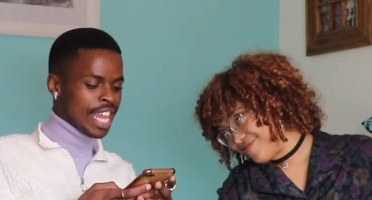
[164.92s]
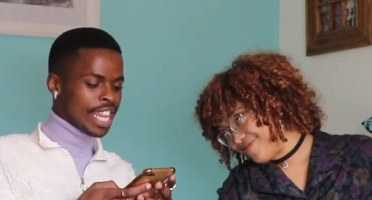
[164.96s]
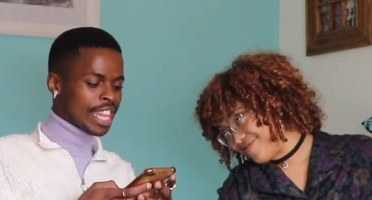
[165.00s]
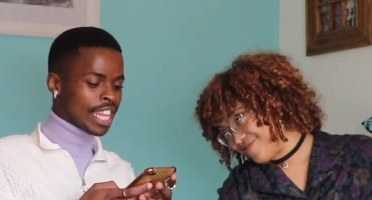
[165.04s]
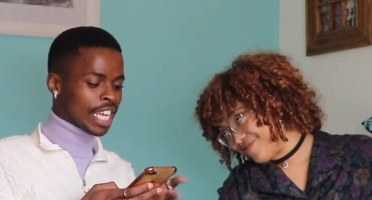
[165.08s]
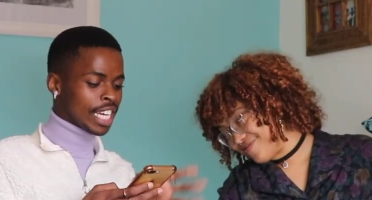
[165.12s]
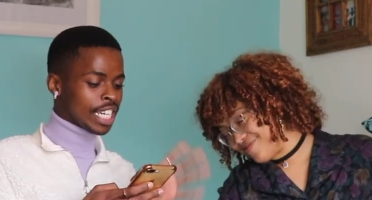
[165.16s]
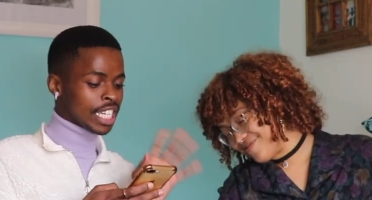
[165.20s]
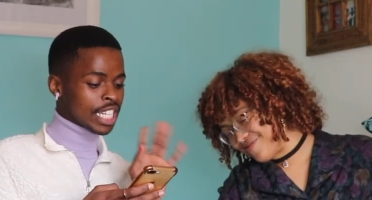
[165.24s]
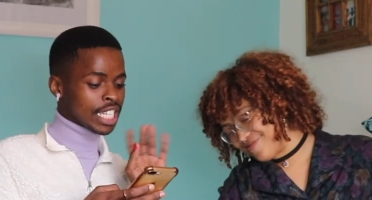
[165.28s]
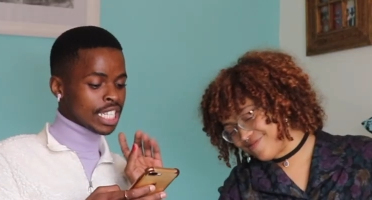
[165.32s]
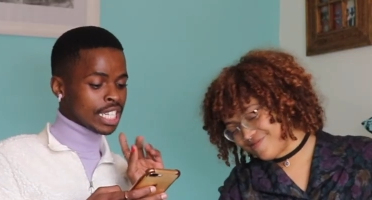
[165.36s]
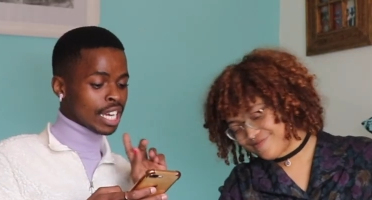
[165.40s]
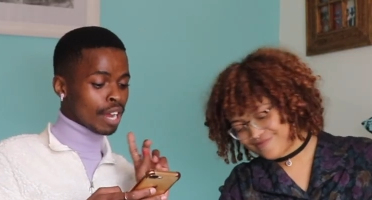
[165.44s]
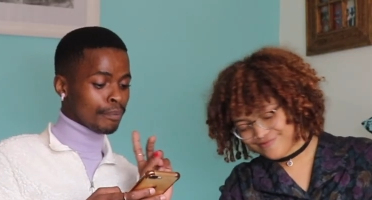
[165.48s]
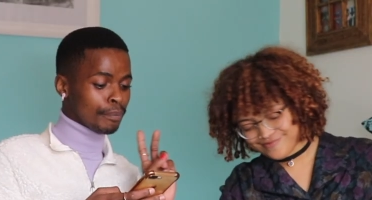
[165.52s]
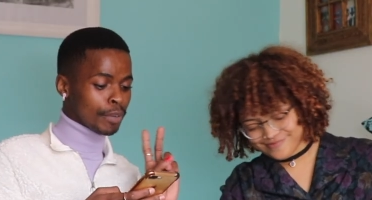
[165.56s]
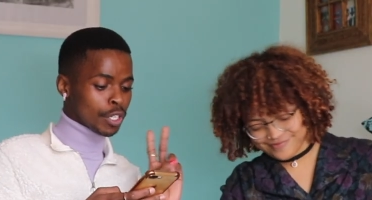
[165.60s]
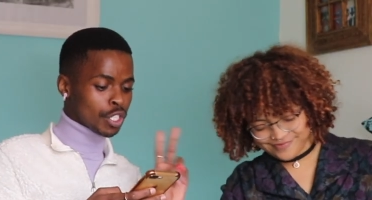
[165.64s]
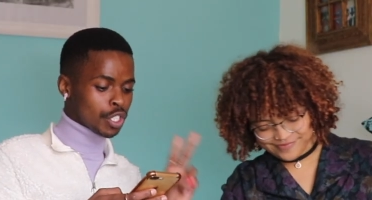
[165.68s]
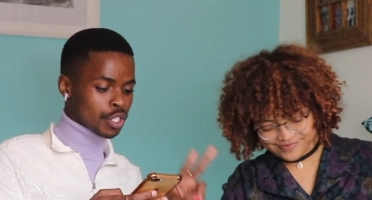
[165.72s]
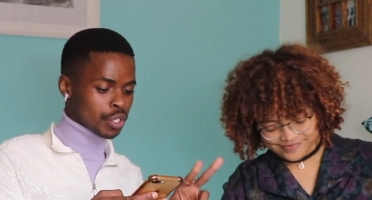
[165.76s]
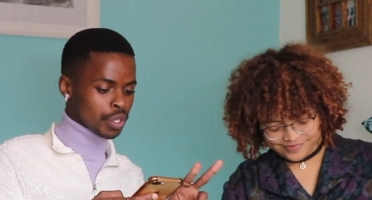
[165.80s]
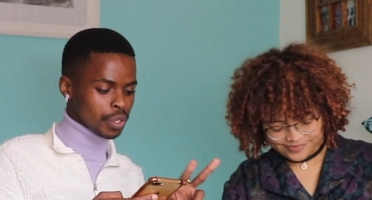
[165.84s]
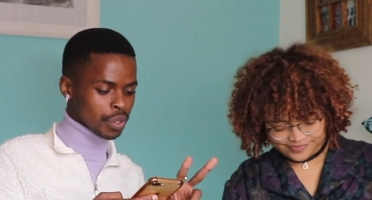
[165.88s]
Speaker 1: Then number
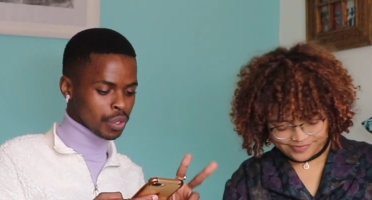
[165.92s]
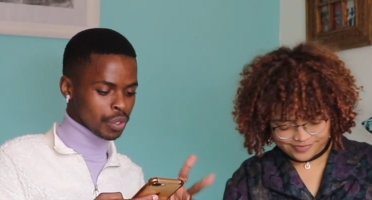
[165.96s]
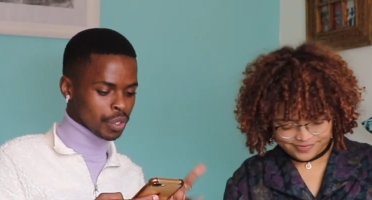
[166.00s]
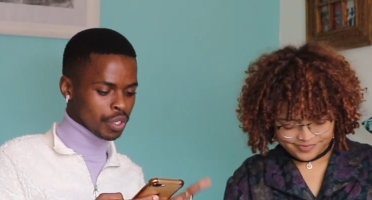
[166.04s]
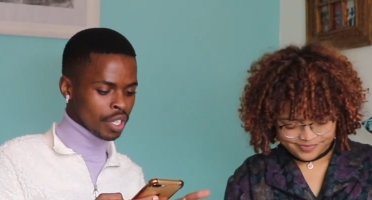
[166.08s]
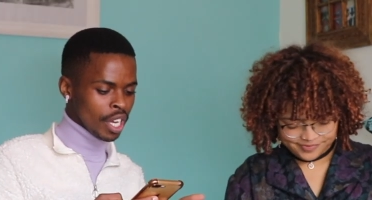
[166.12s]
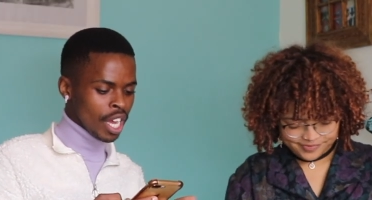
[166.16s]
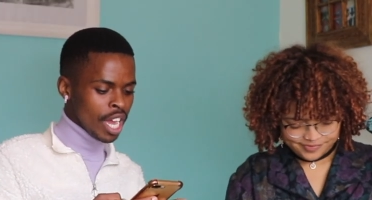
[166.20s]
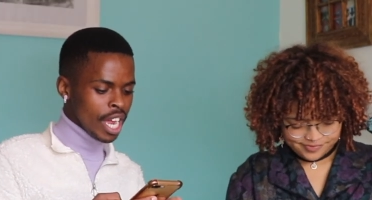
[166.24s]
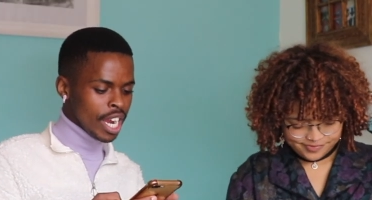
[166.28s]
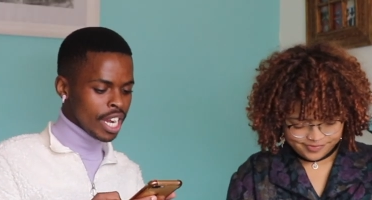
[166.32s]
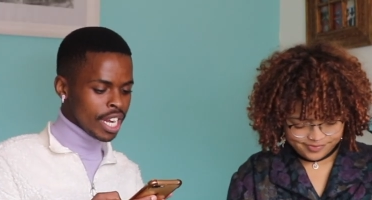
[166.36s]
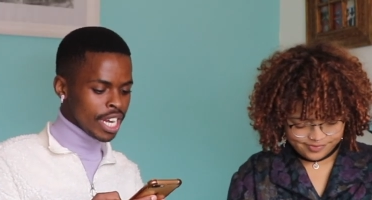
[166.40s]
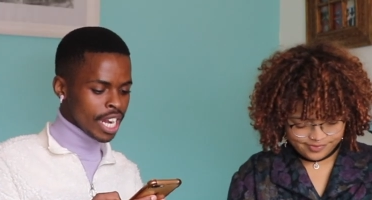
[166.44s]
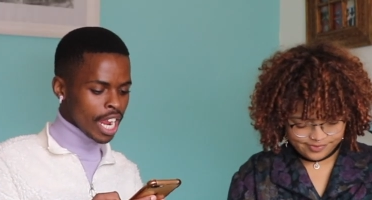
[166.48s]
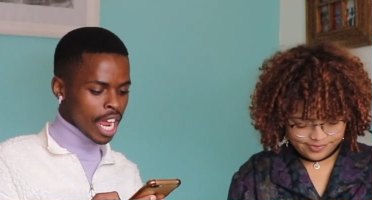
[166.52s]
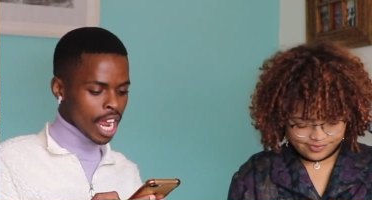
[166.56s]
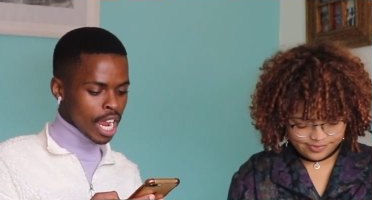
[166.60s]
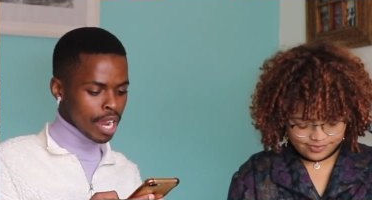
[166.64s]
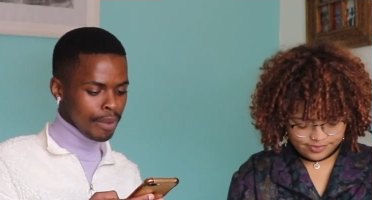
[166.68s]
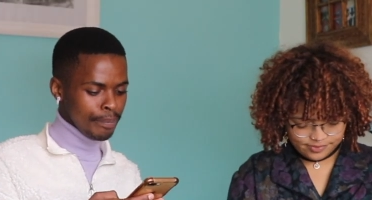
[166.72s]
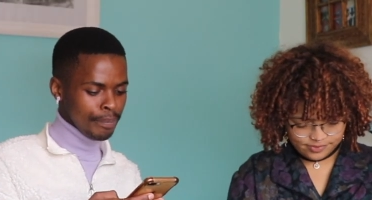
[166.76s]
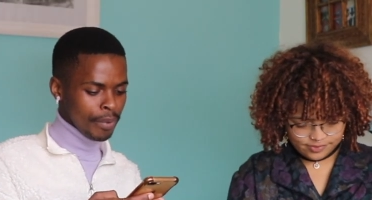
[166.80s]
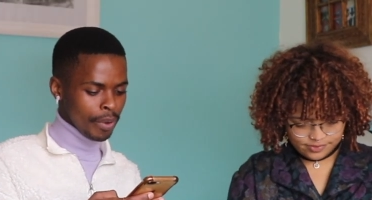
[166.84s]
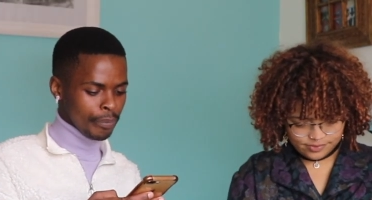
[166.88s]
two,
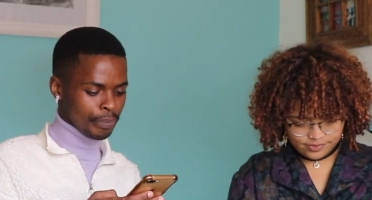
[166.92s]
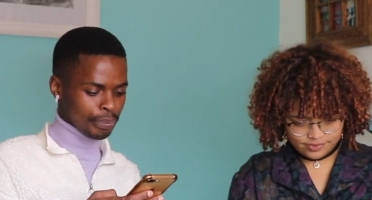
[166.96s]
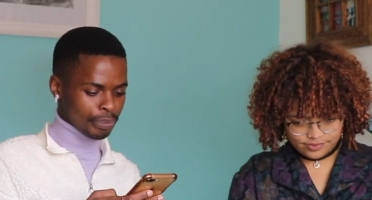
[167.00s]
name